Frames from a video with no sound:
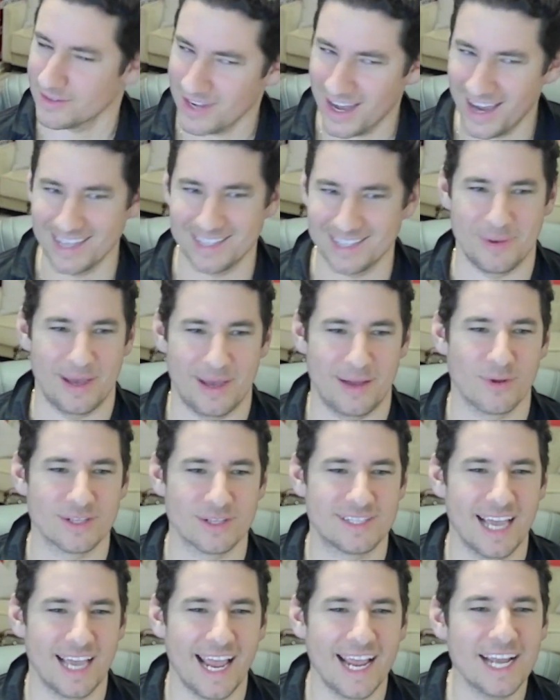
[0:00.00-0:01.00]
Nice, man. What's
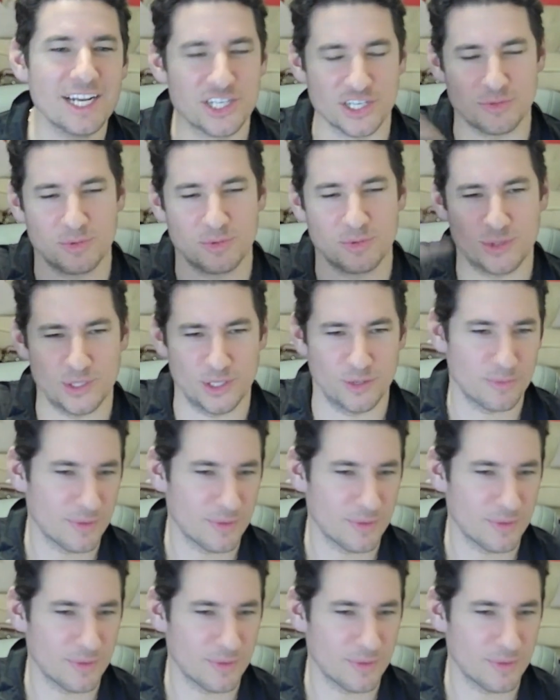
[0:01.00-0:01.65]
the ages between them?